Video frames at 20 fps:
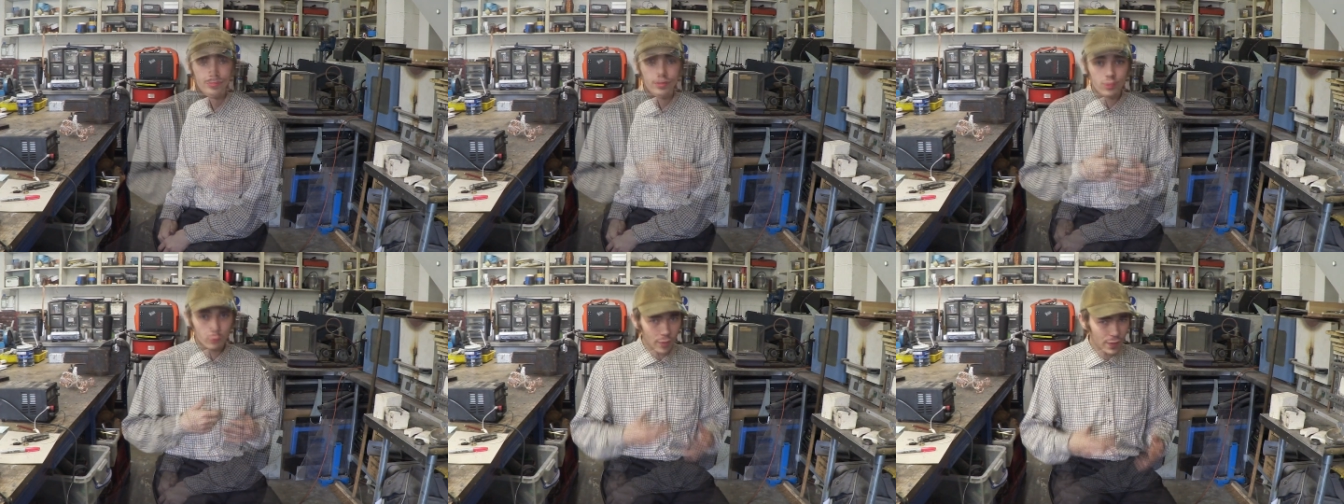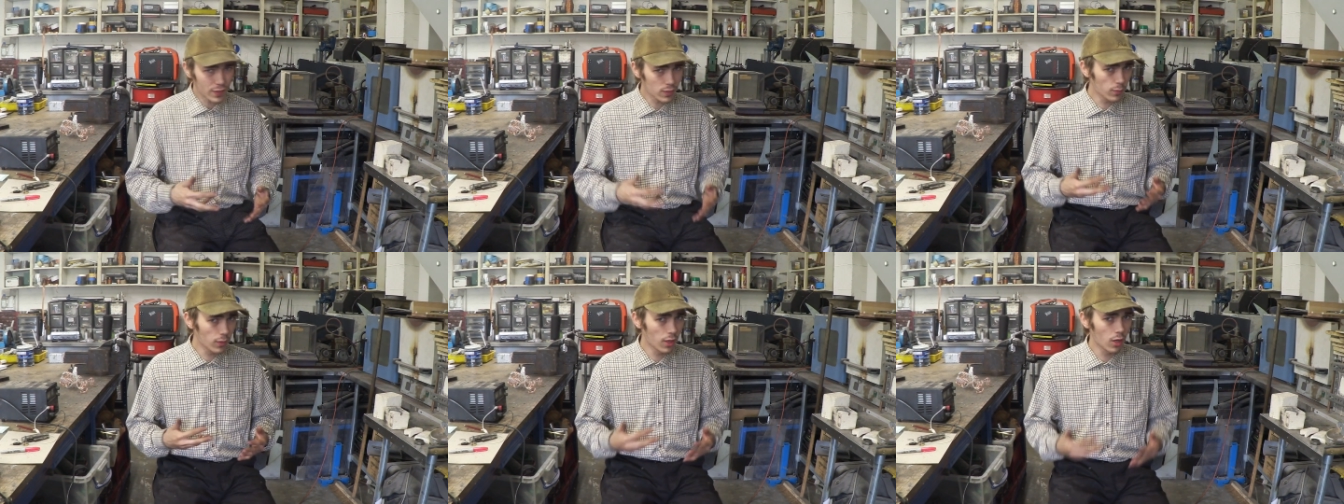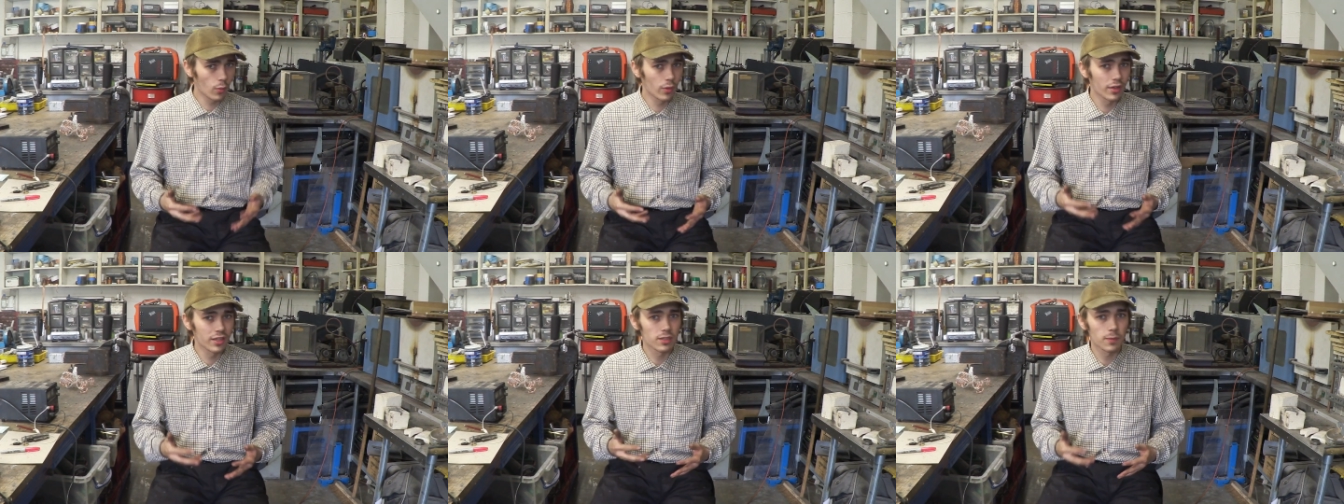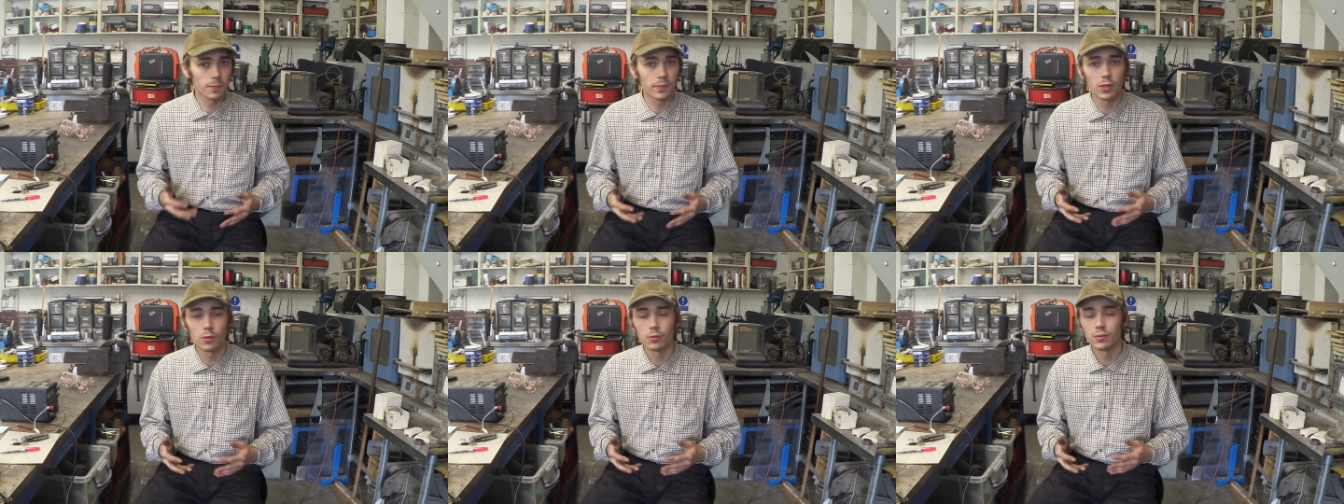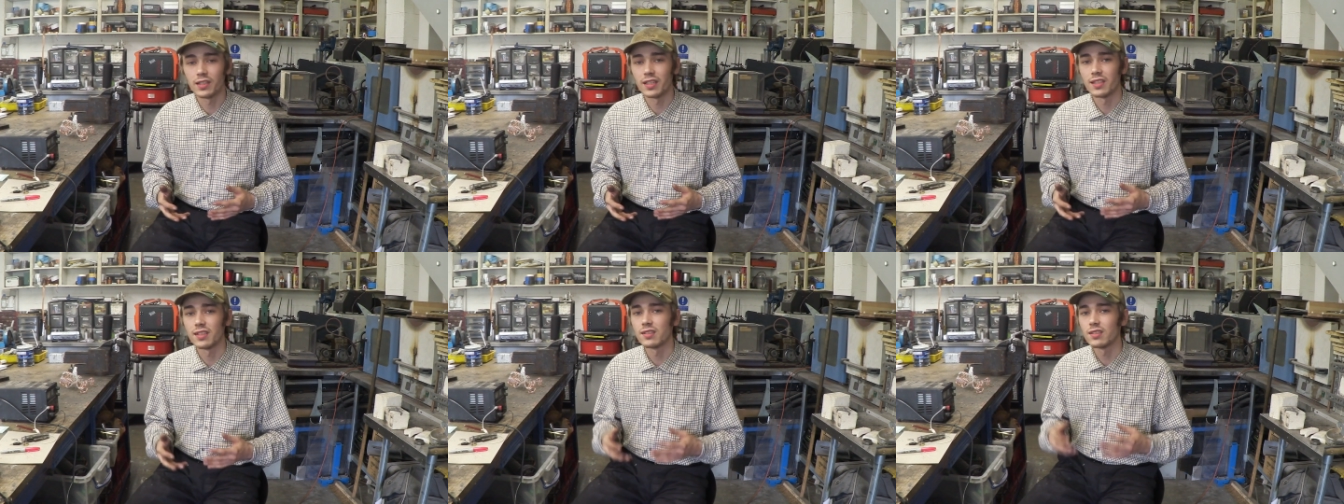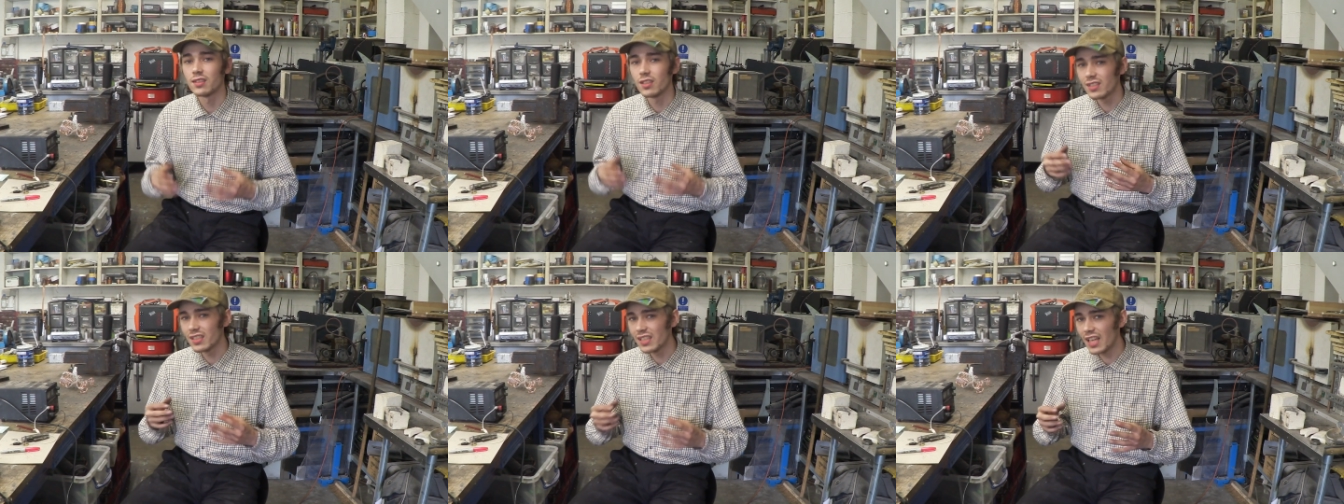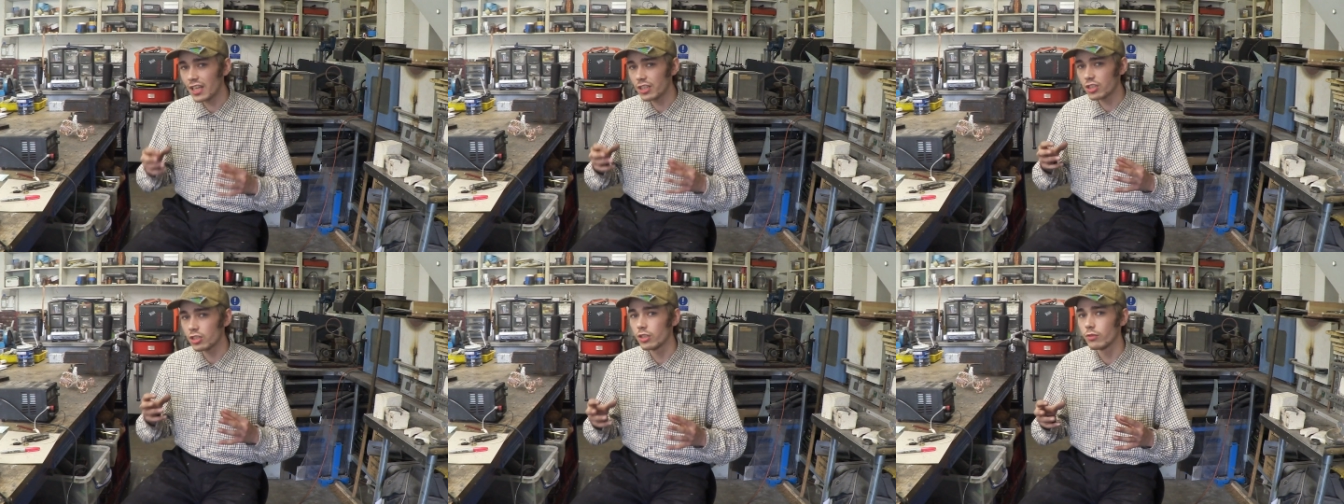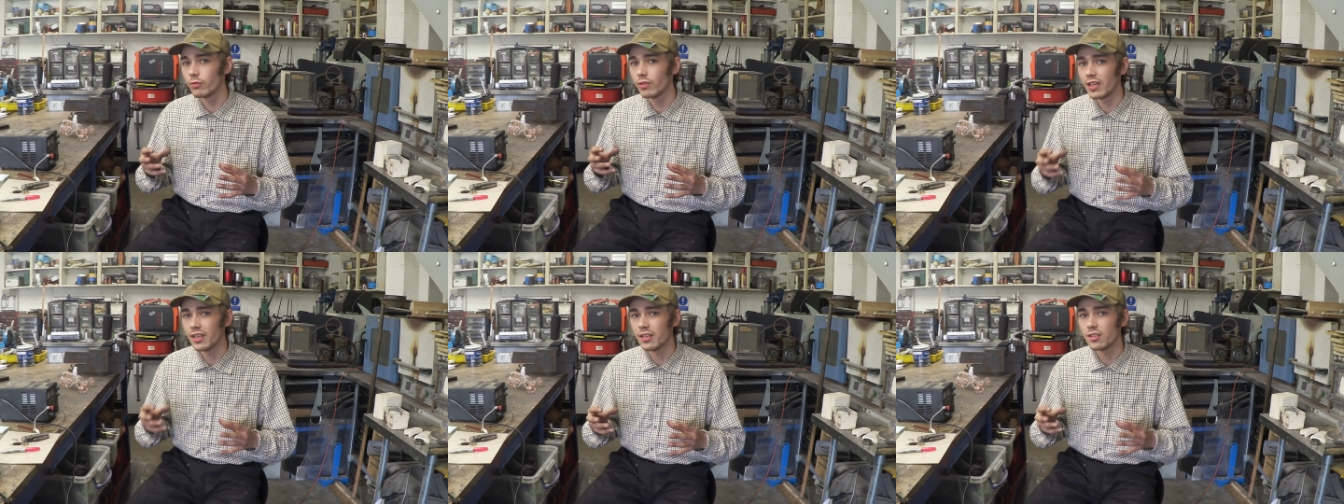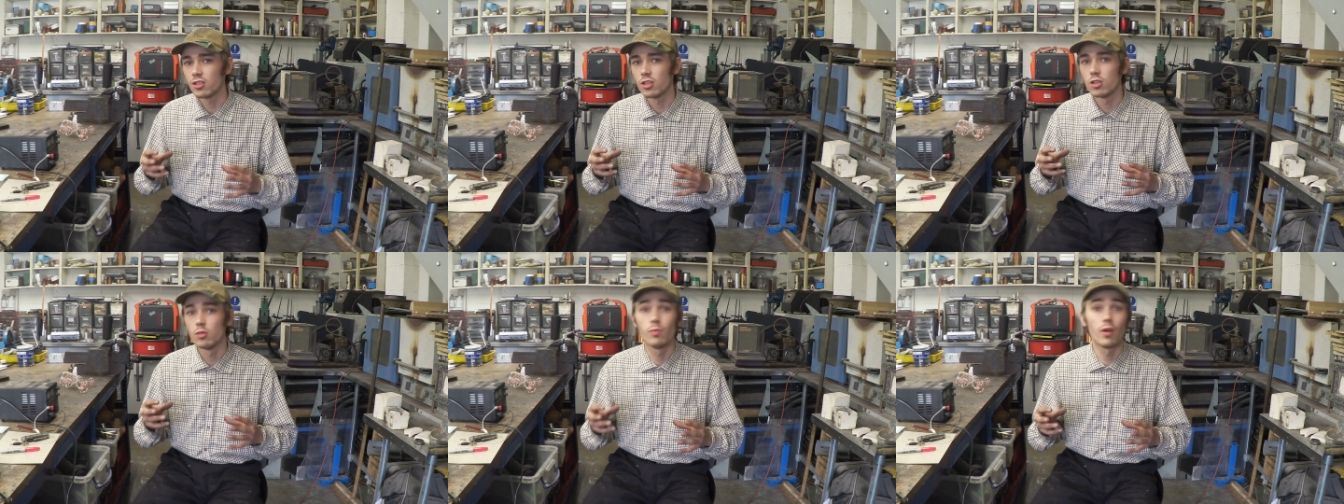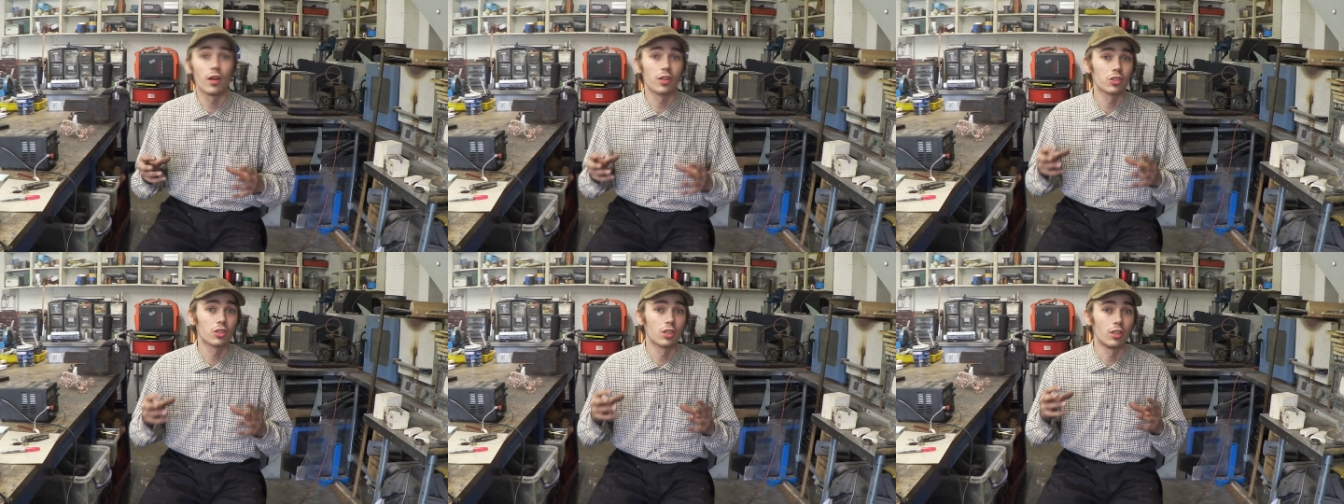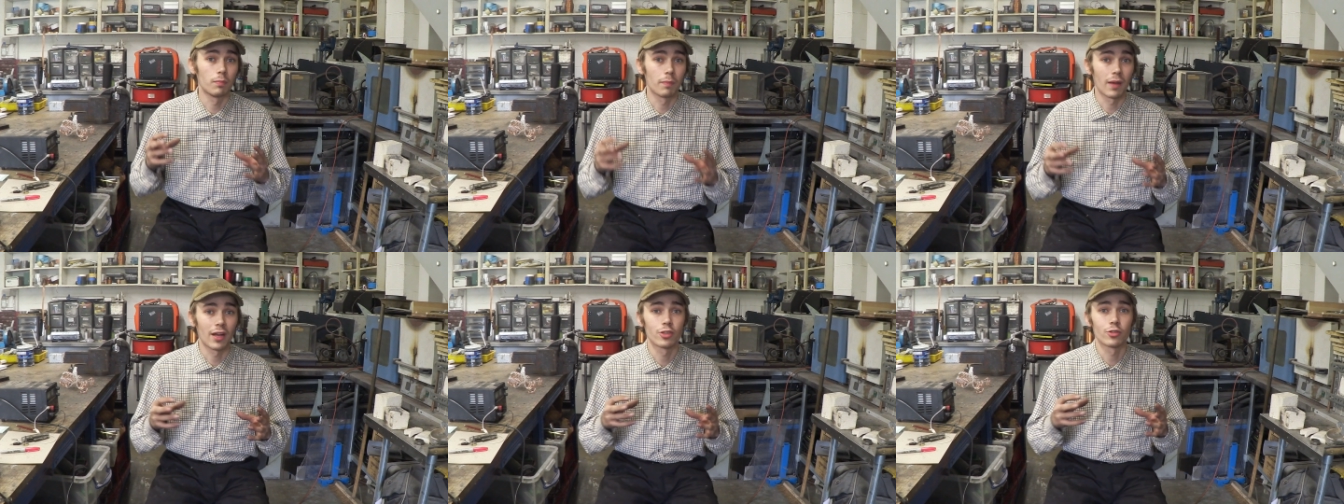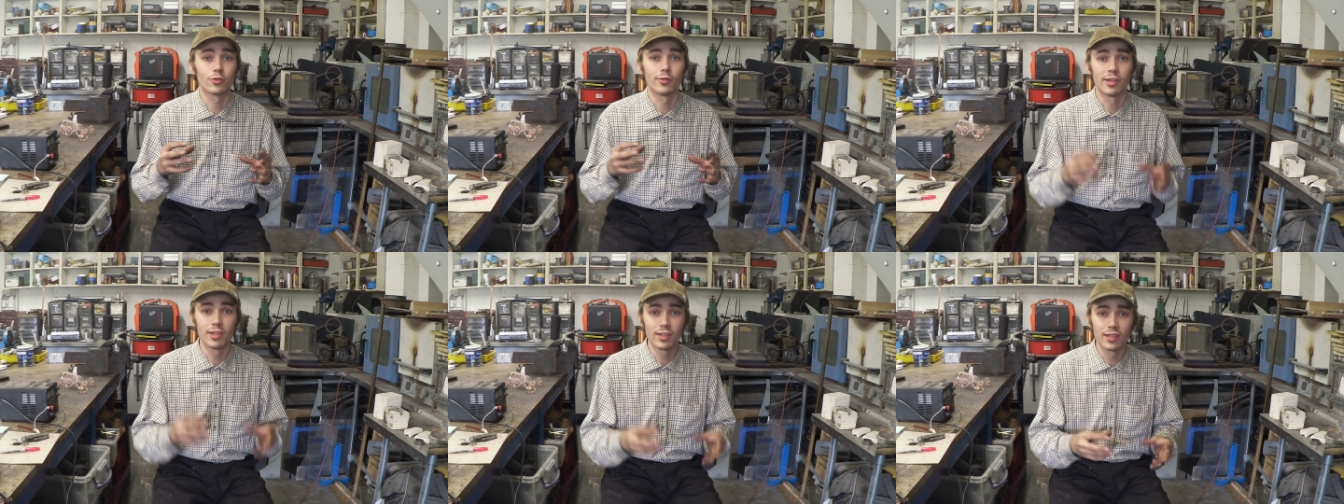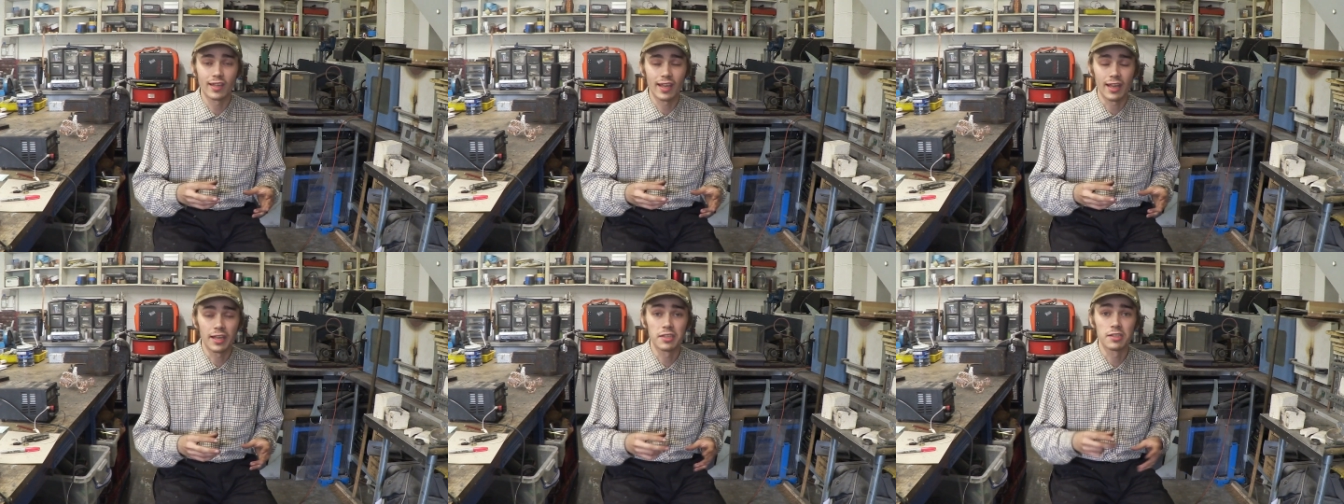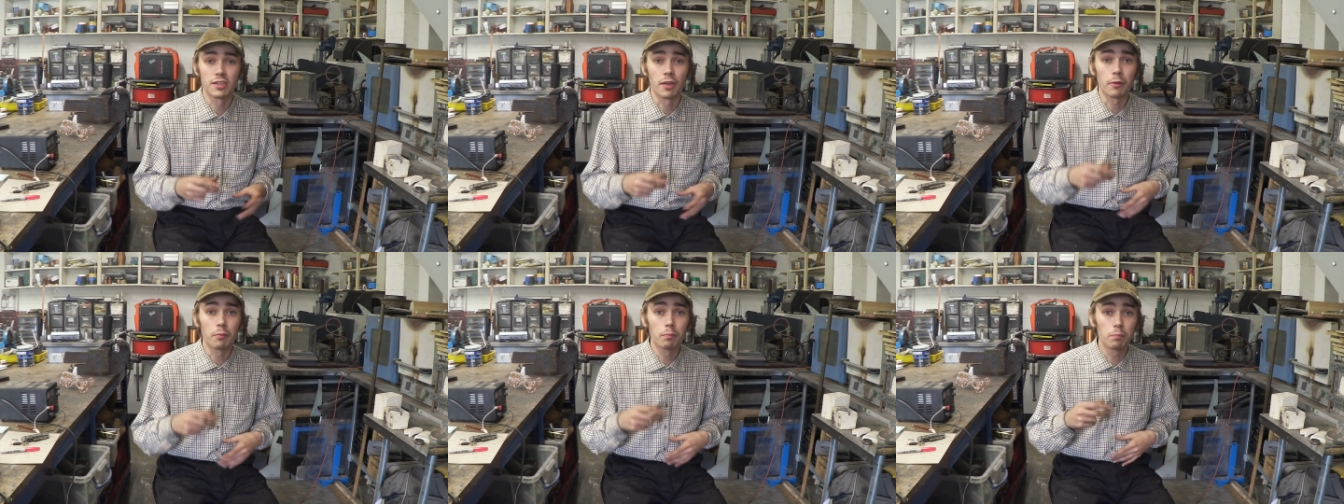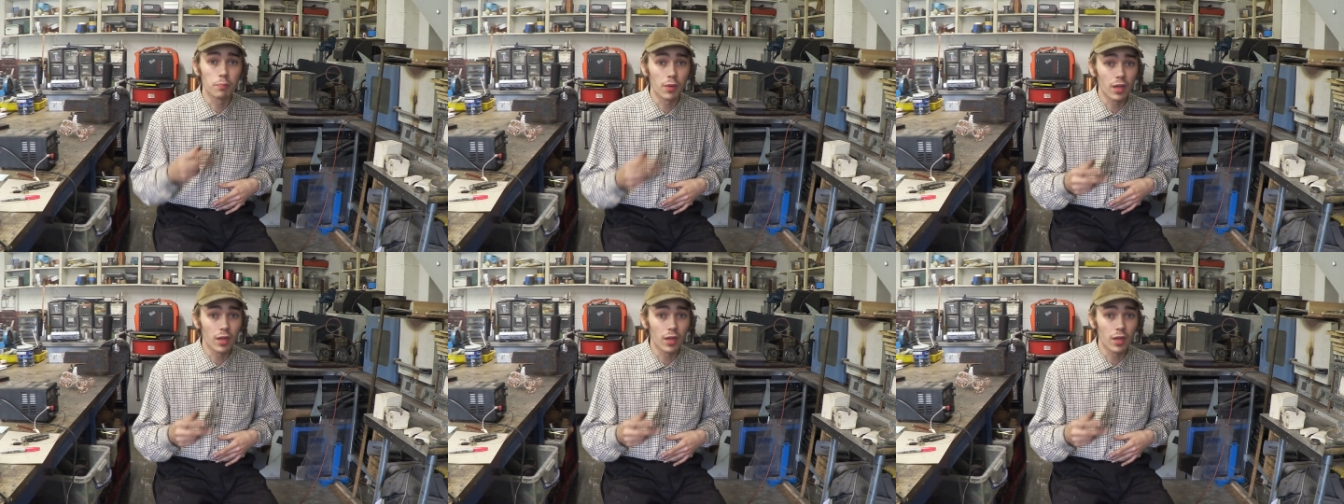The reason why I wanted to build this doesn't actually relate too much to the battery indicator,